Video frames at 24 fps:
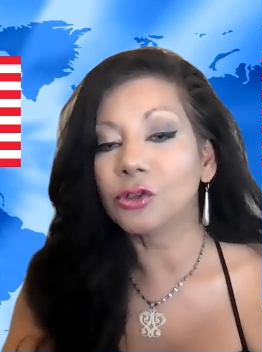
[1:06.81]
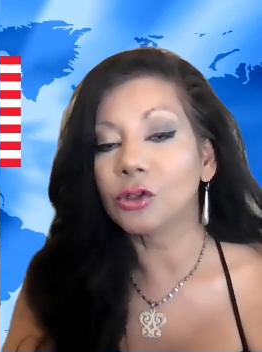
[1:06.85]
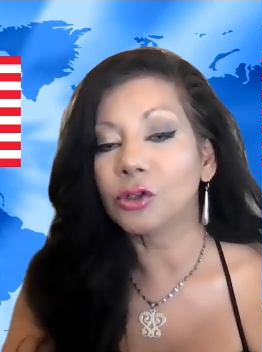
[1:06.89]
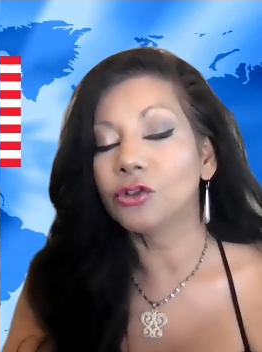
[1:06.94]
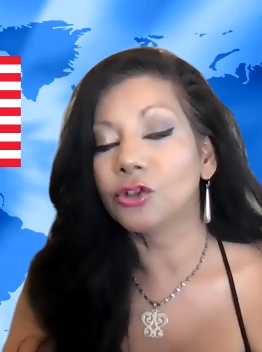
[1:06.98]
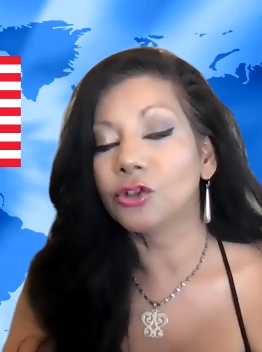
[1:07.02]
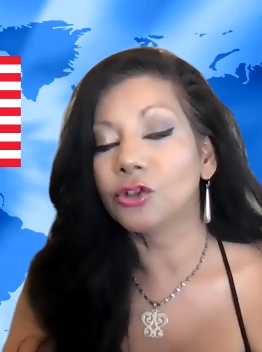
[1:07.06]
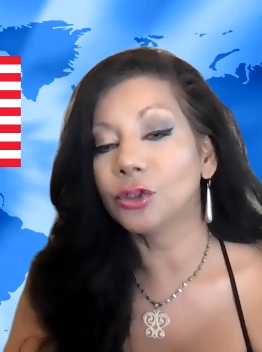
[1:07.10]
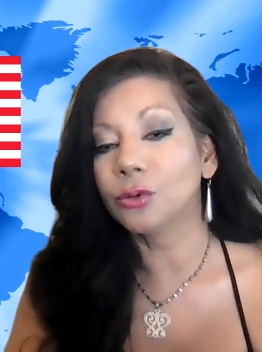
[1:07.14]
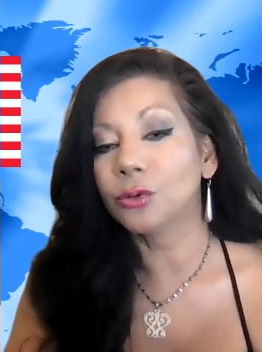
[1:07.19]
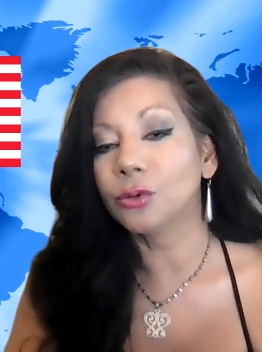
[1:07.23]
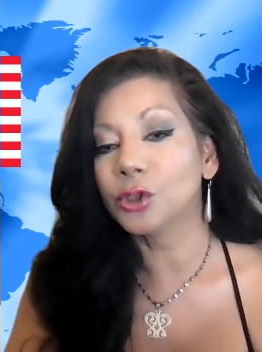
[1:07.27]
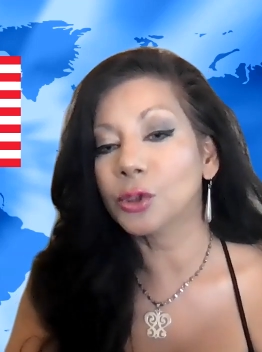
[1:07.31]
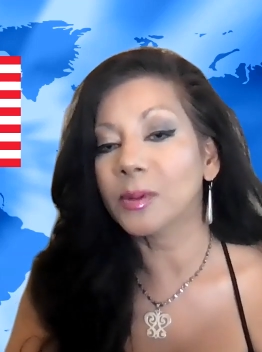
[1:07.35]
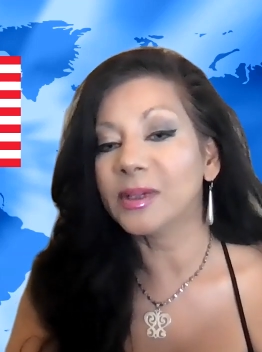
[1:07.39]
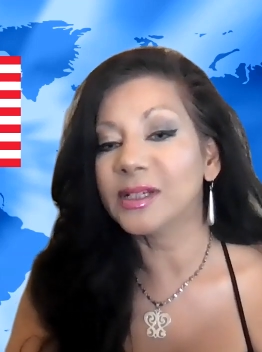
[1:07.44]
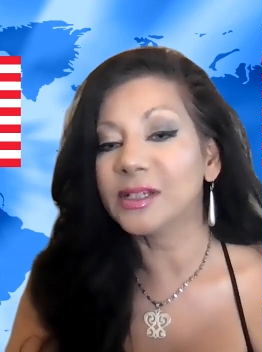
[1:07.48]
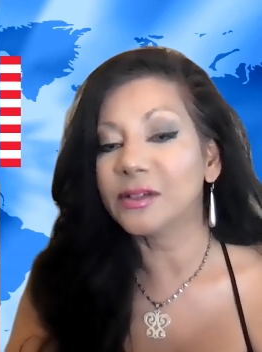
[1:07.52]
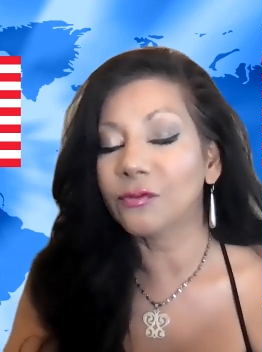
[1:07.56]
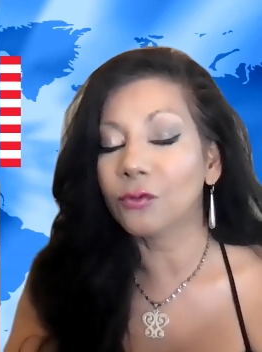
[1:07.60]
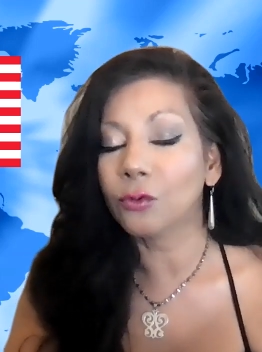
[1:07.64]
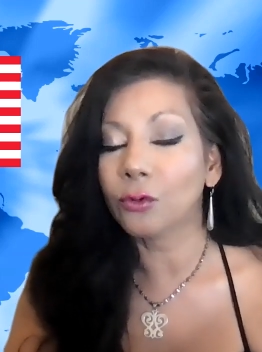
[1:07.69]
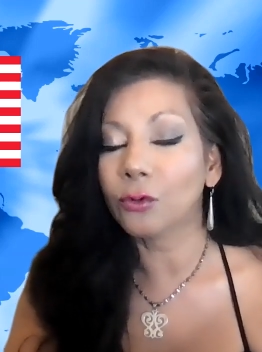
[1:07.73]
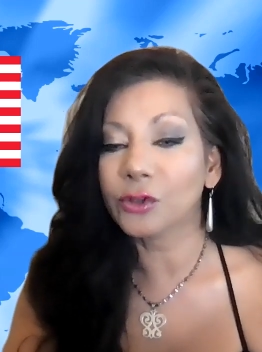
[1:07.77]
on June
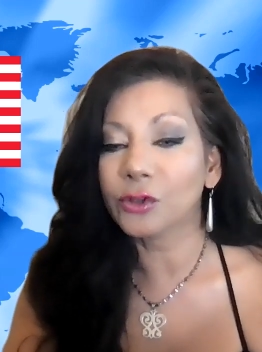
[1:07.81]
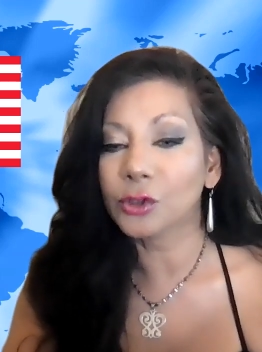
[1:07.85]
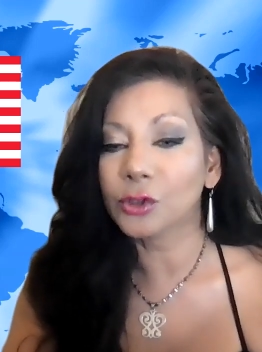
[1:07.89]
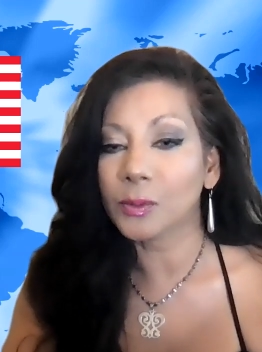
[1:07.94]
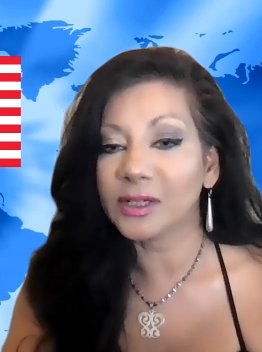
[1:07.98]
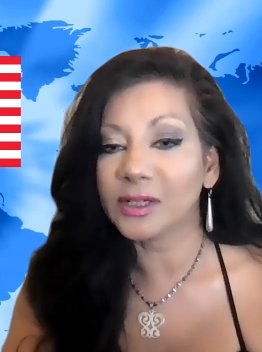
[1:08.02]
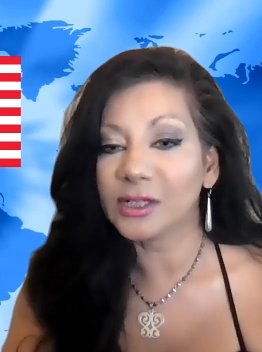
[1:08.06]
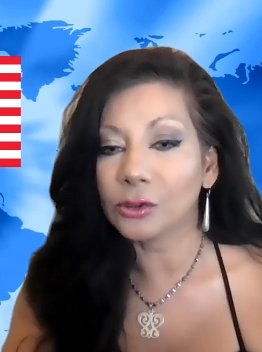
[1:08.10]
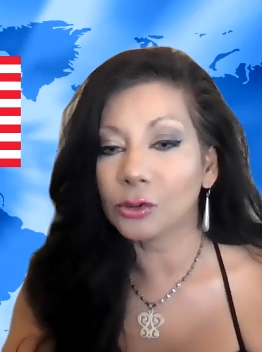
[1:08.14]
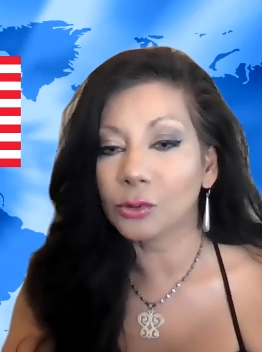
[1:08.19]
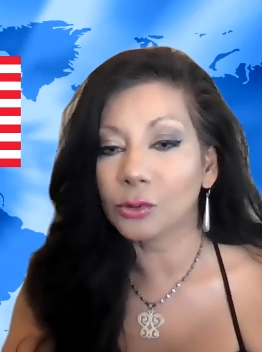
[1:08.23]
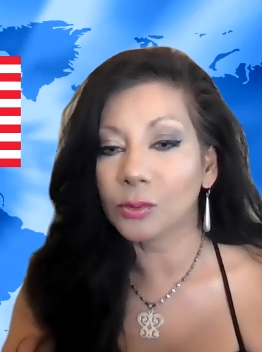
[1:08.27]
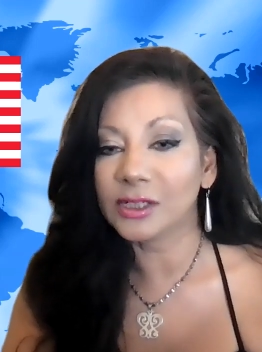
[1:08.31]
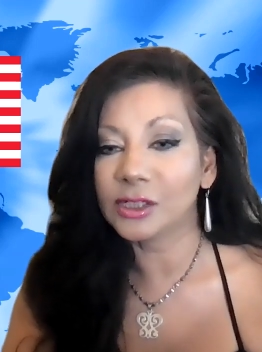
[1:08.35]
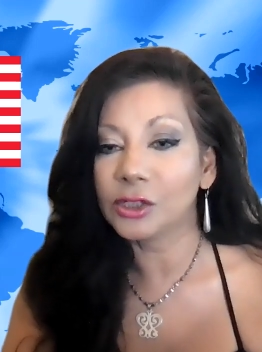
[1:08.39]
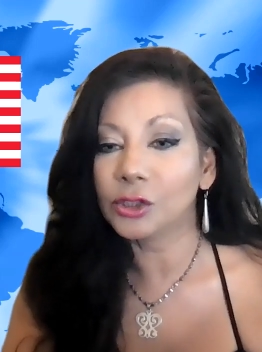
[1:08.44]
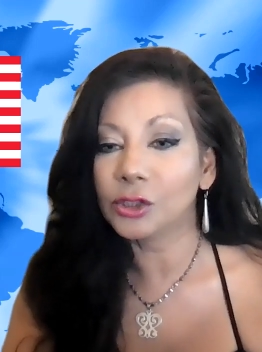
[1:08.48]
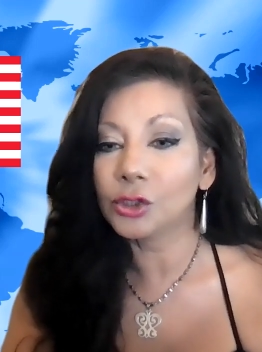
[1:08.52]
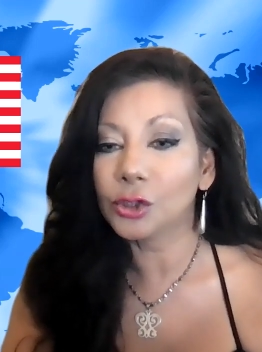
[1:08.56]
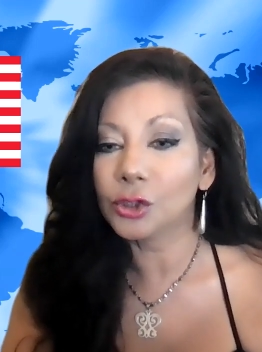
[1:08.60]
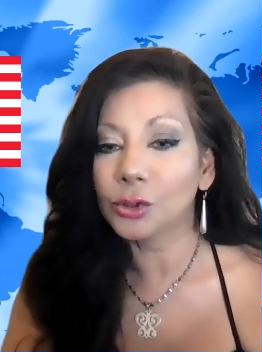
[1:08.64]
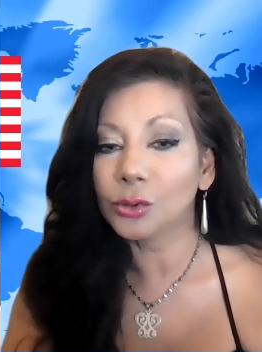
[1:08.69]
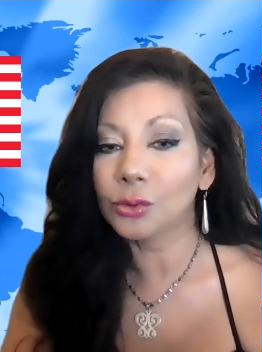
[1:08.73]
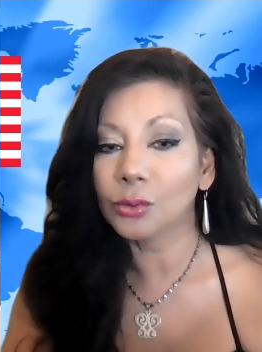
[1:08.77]
24,
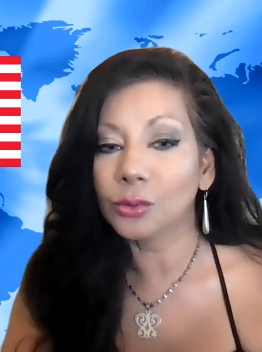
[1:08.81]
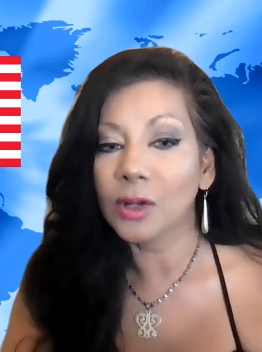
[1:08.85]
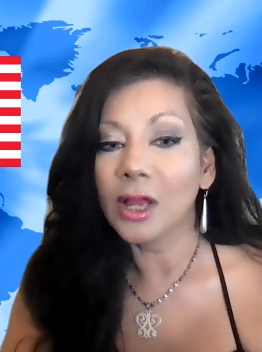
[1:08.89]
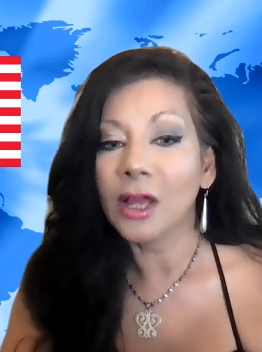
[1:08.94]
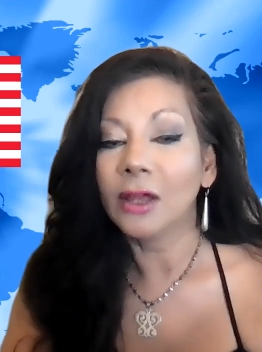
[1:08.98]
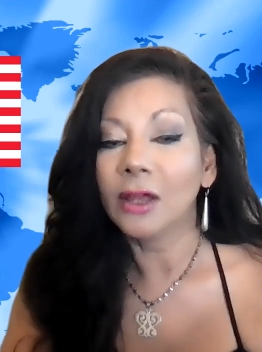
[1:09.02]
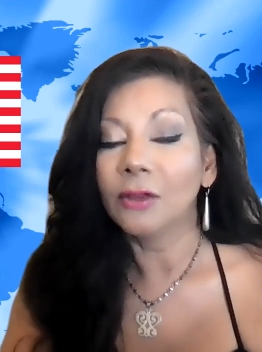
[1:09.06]
2022,